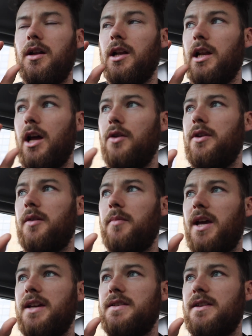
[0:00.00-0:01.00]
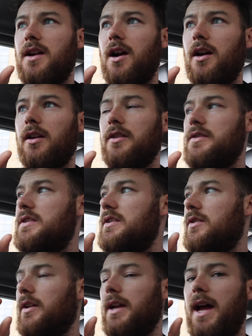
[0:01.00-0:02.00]
Loading bays in Ireland,
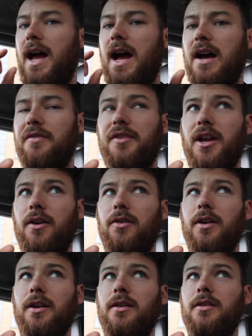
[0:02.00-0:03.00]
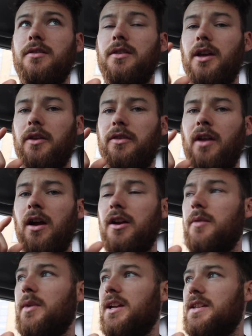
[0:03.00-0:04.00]
you get a half an hour in. You get
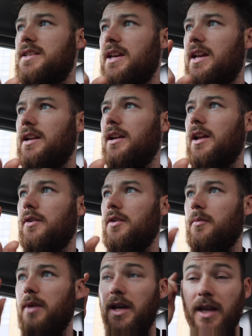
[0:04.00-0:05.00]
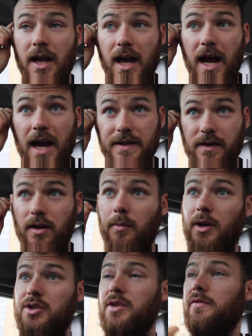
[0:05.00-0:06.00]
30 minutes in a loading bay as a
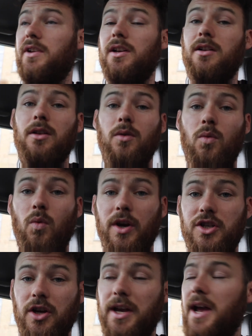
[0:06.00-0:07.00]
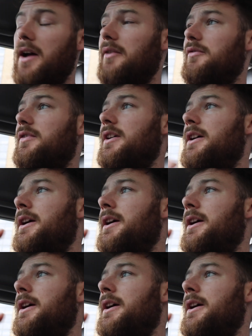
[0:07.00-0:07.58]
commercial vehicle, which I have.